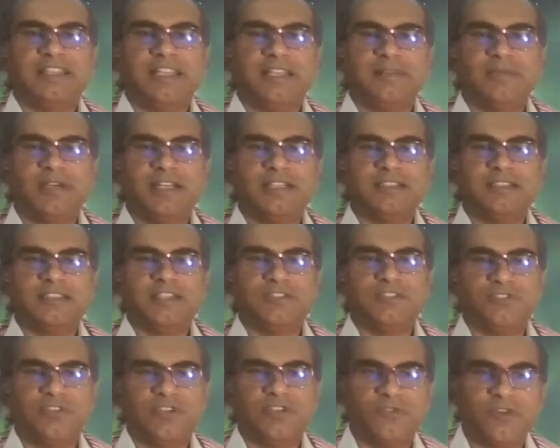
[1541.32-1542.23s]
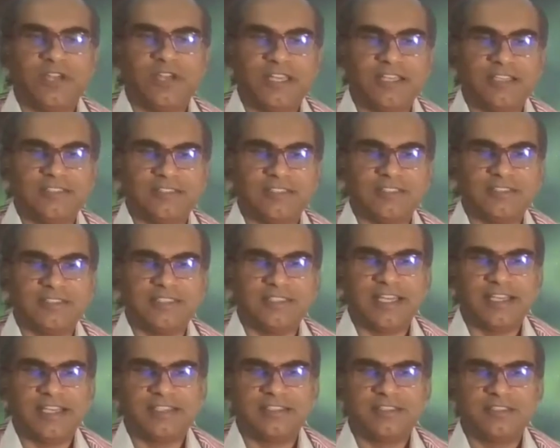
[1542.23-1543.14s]
them a sexual violence in
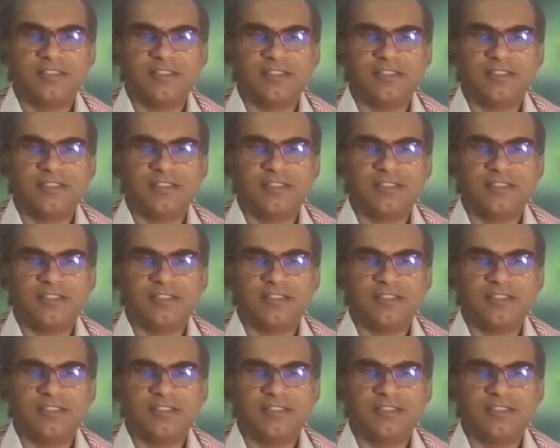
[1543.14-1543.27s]
that.